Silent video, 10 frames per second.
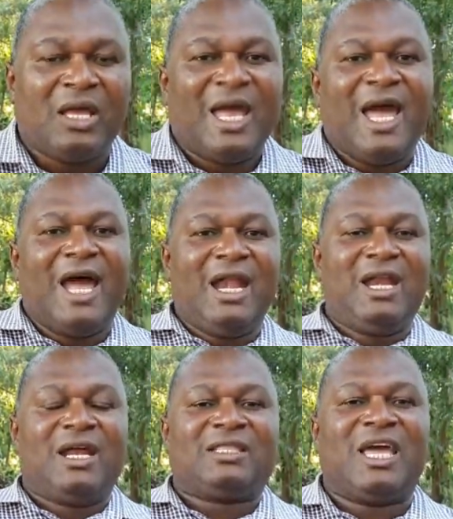
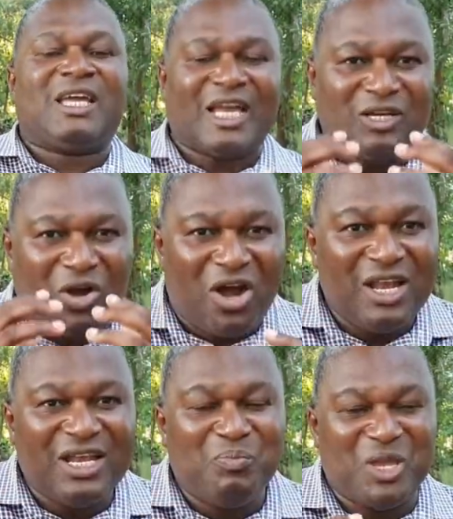And they can
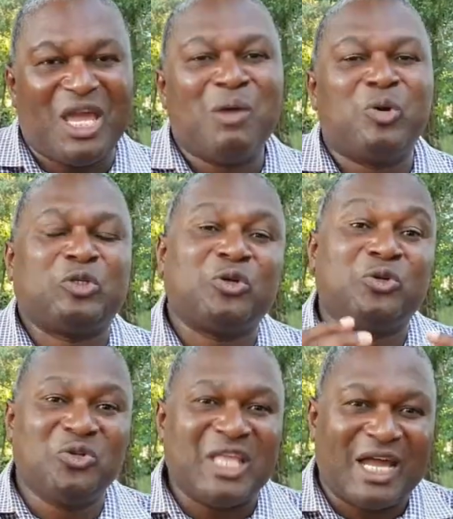only be able to
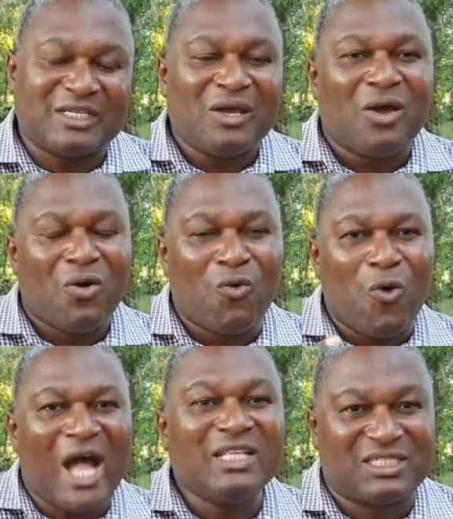do that
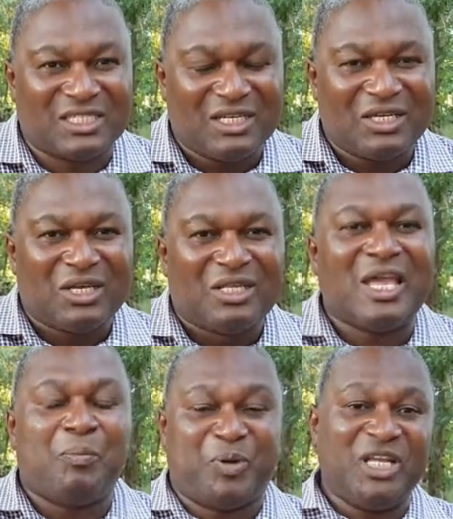once
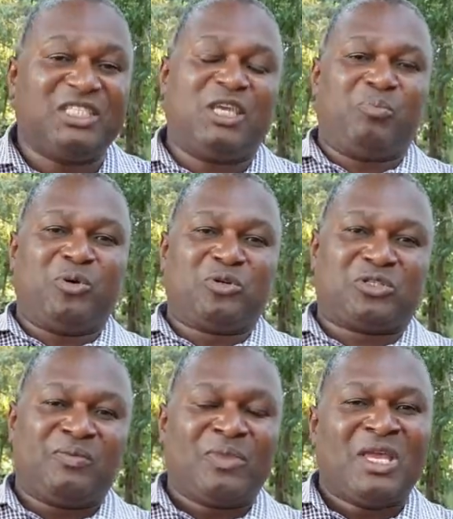there are
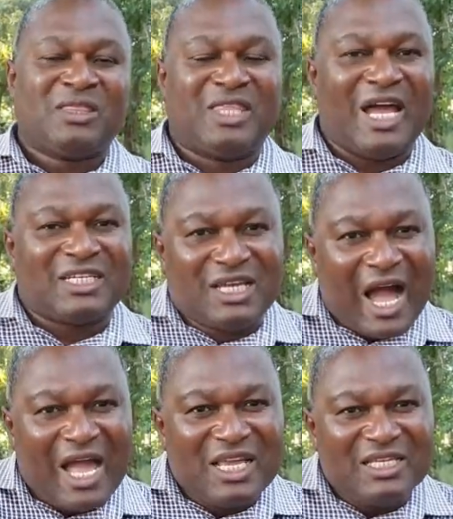principles that
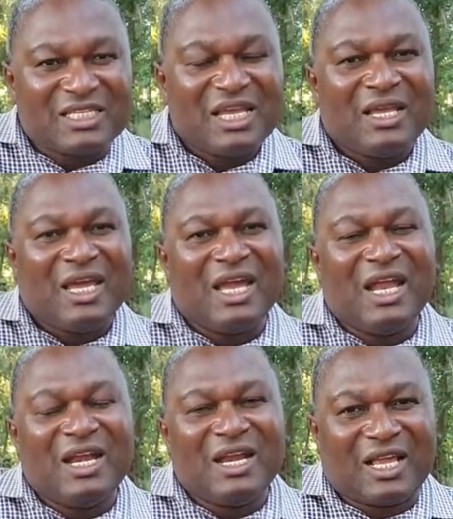guides
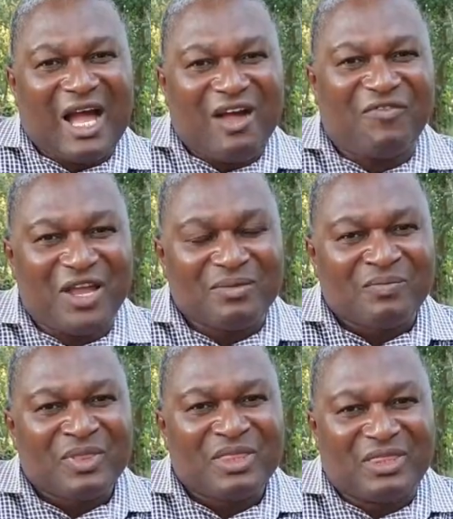and govern
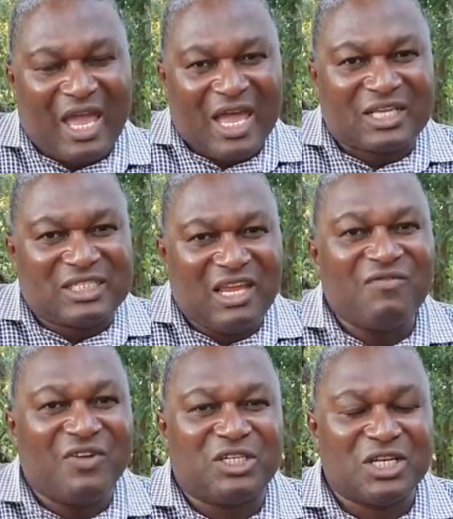the
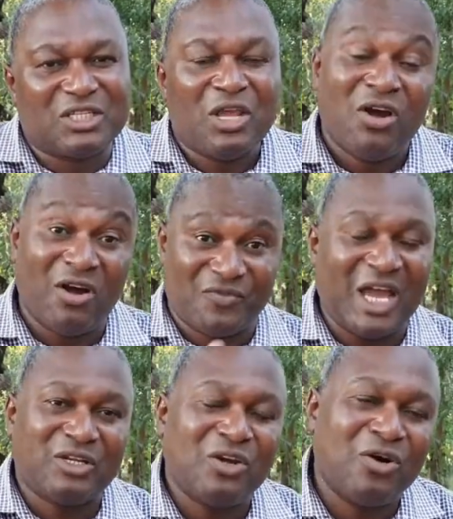activities of
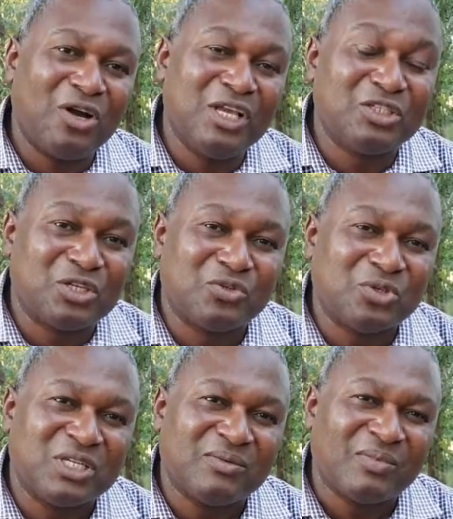that institution.